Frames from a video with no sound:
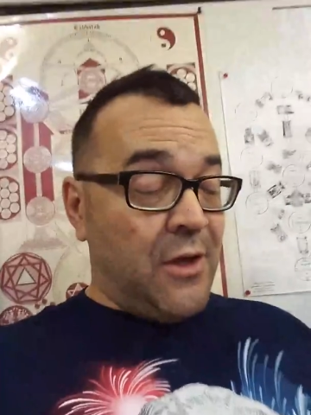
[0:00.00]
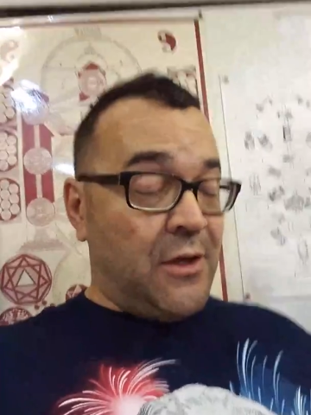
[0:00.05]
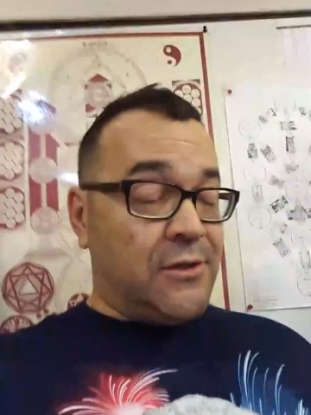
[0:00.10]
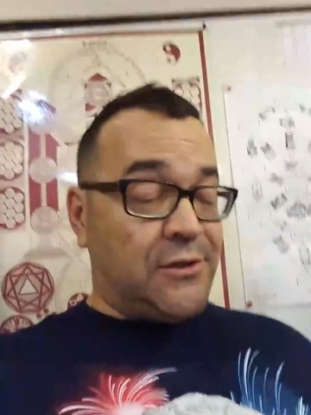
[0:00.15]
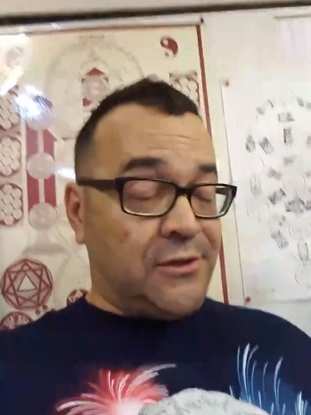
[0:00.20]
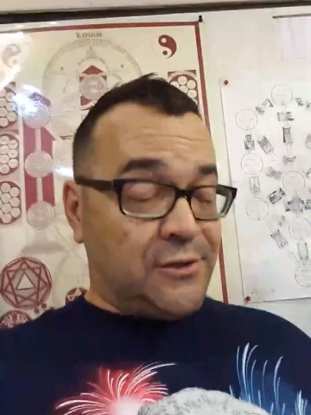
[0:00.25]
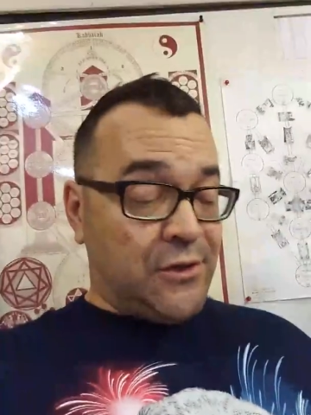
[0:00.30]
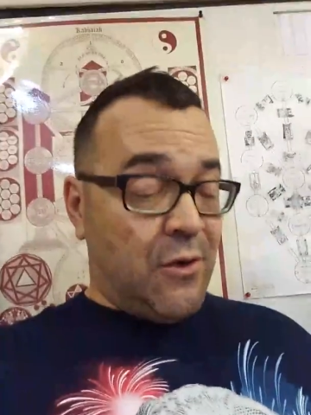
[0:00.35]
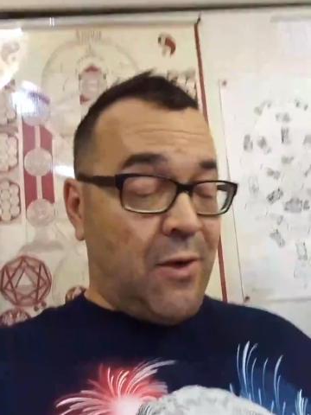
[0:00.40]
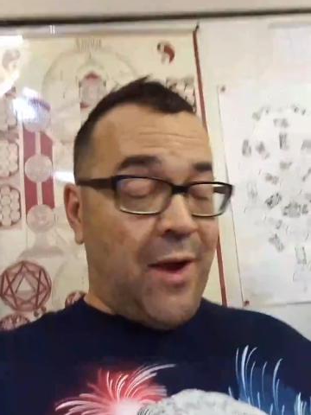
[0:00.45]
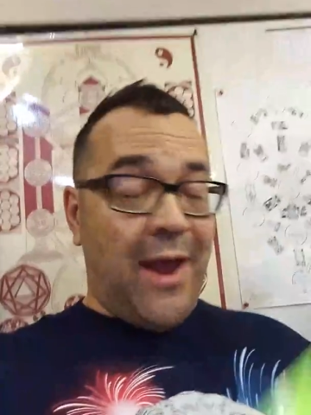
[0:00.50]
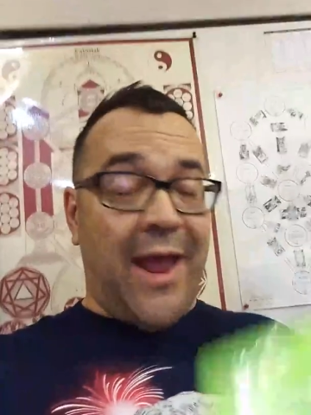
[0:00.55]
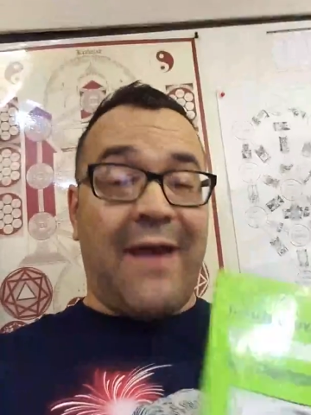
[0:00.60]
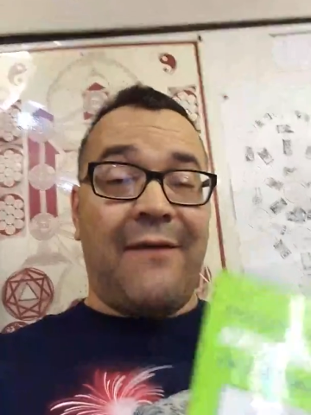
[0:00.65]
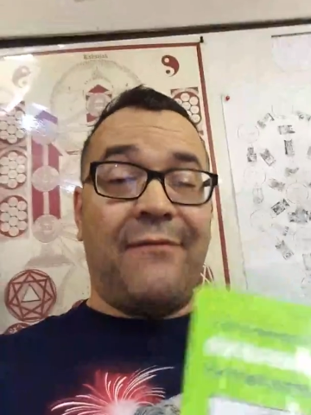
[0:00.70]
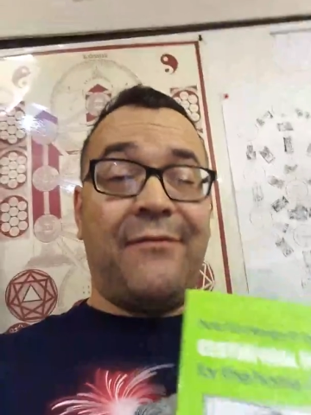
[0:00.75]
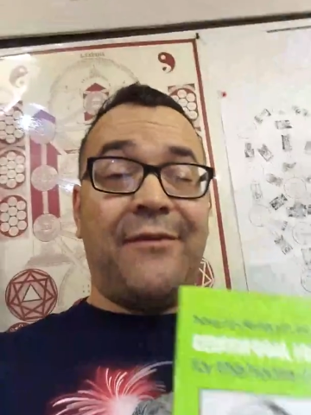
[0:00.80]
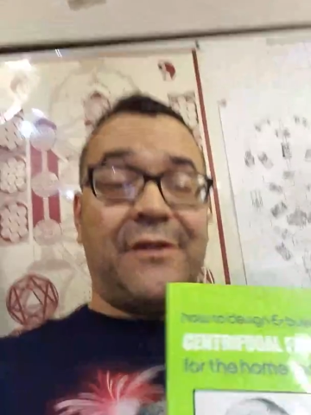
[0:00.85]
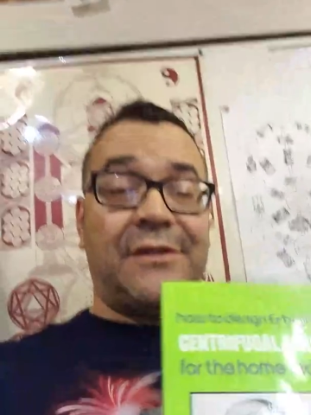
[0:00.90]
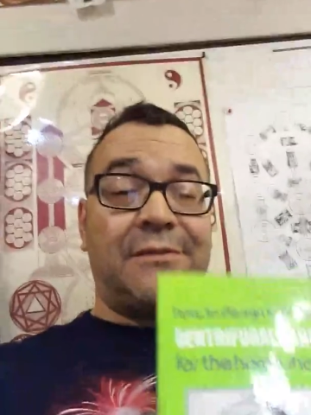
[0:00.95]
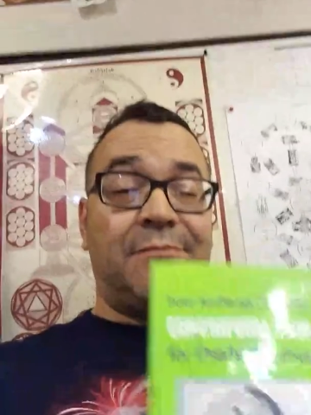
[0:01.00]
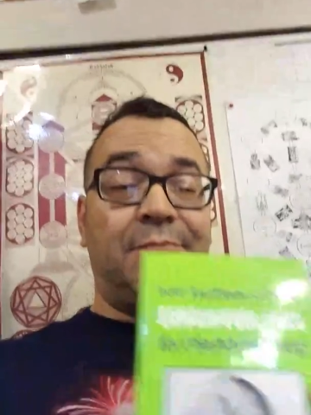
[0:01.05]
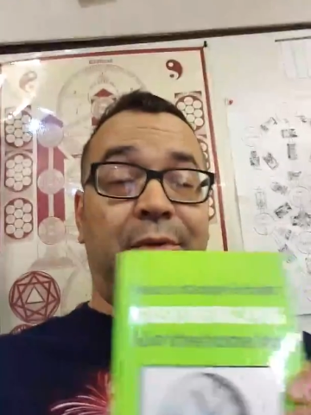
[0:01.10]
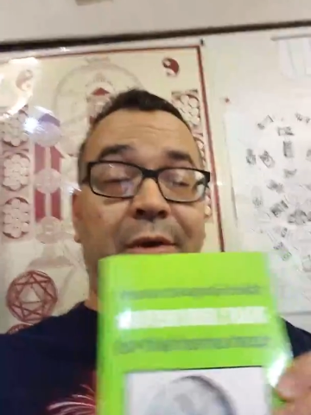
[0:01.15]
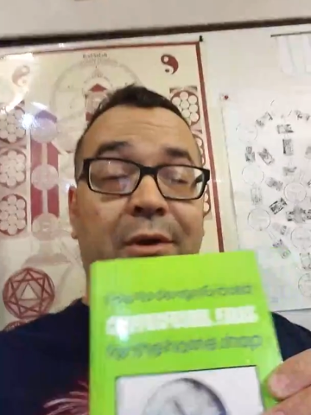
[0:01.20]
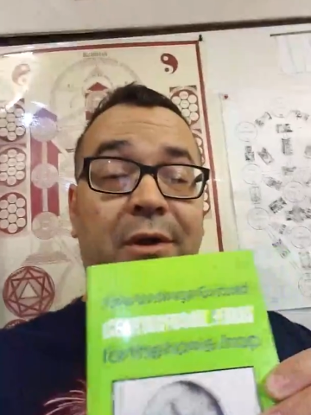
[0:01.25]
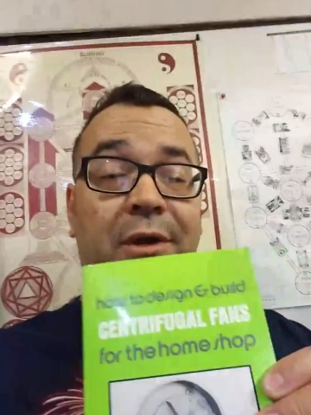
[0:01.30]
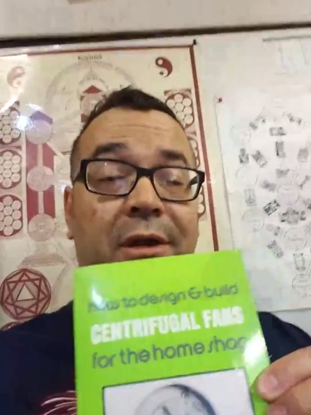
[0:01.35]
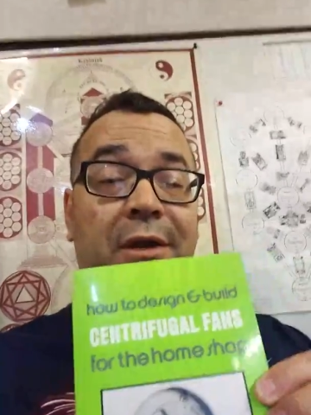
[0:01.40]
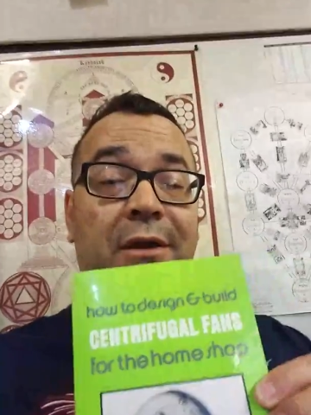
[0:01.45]
So I have this
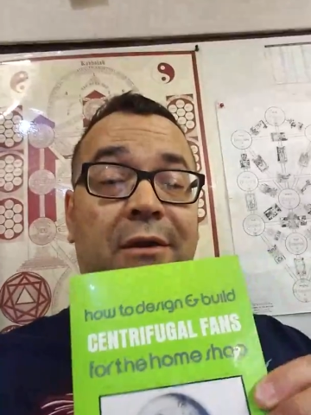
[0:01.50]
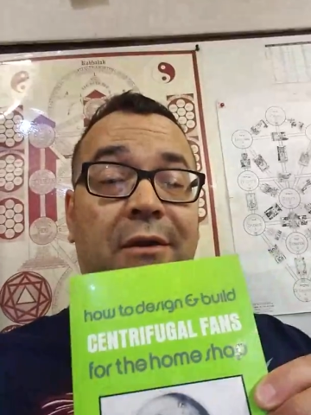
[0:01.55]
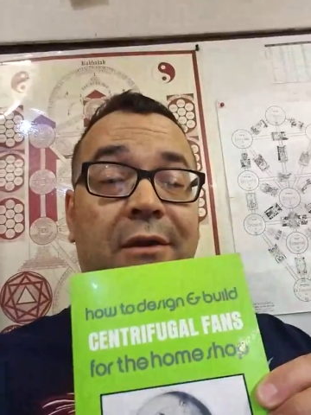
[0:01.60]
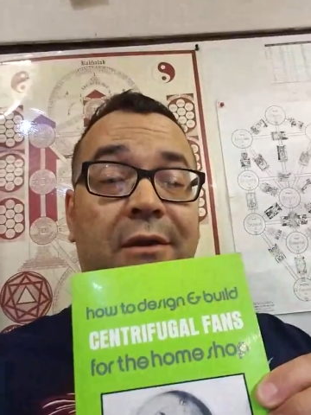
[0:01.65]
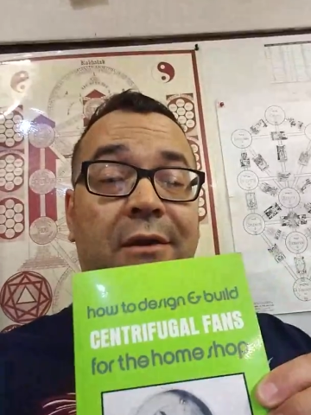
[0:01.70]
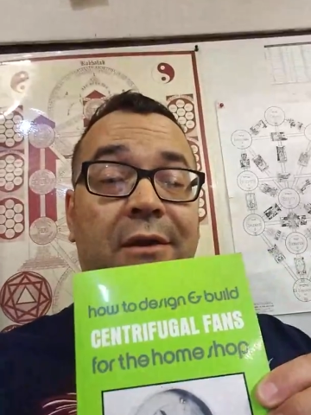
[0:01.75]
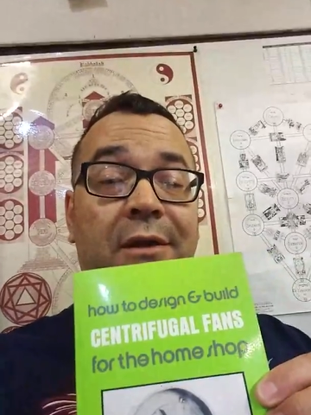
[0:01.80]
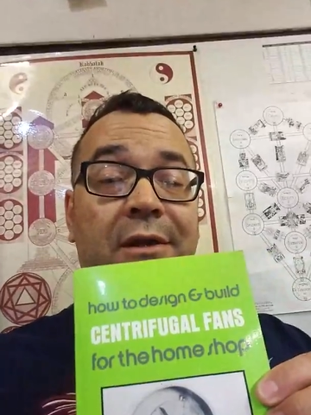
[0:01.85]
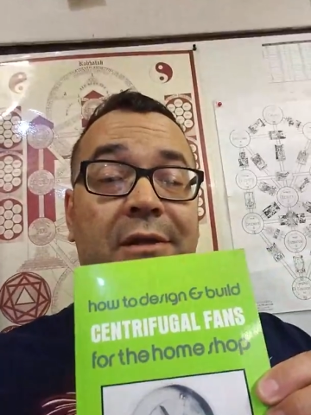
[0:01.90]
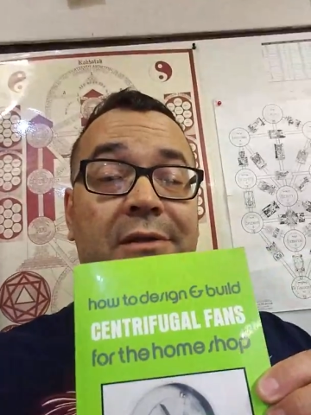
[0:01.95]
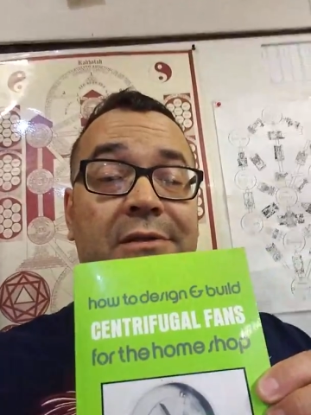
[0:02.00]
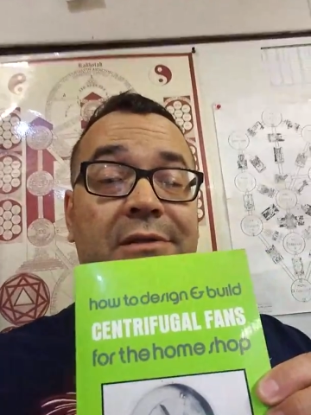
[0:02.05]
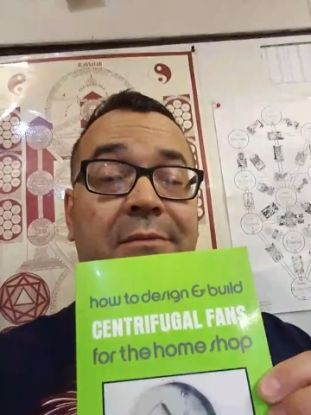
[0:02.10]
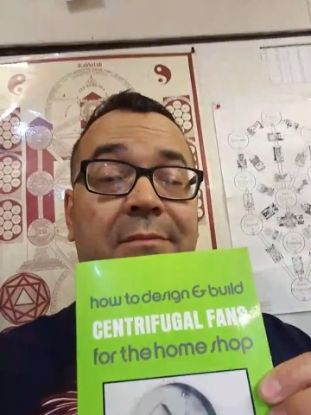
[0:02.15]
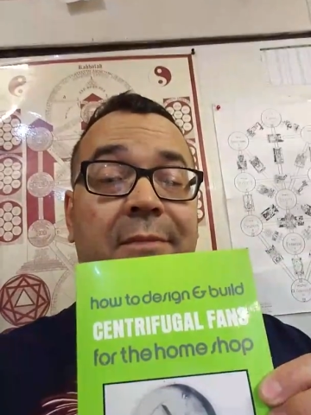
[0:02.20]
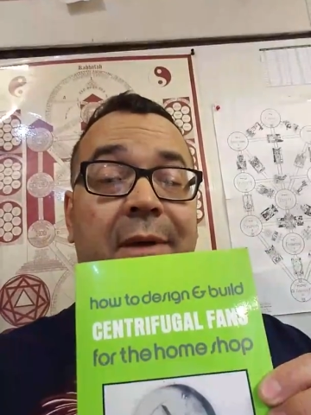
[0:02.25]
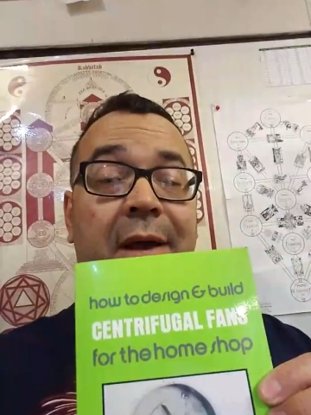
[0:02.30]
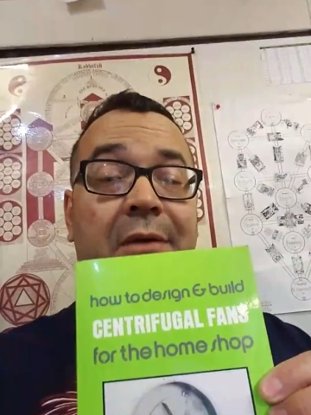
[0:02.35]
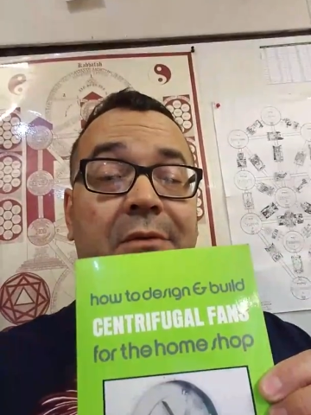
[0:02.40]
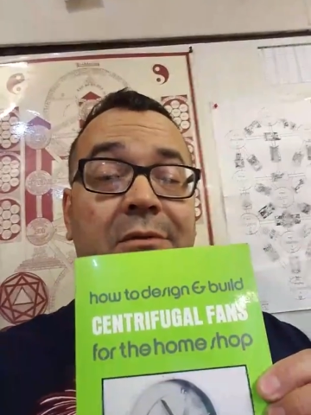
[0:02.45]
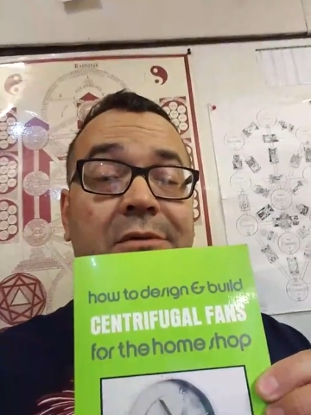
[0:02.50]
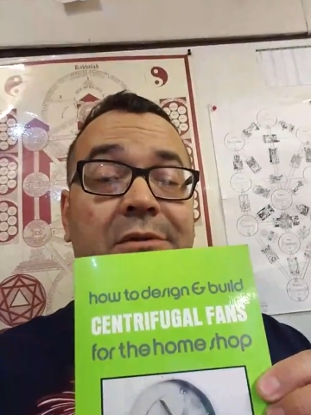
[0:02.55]
book here. It's about